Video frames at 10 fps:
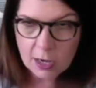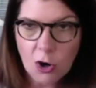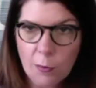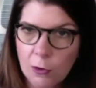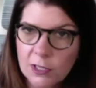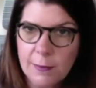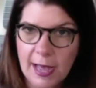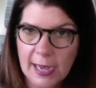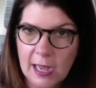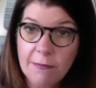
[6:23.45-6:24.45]
or pulls it
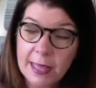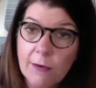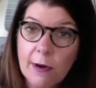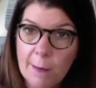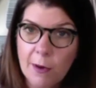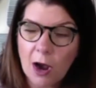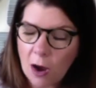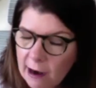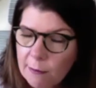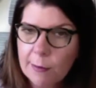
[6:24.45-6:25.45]
back up, they remember,
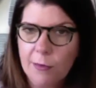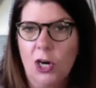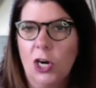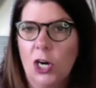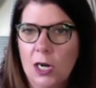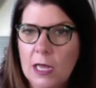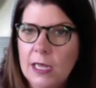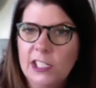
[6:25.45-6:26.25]
oh, I remember her.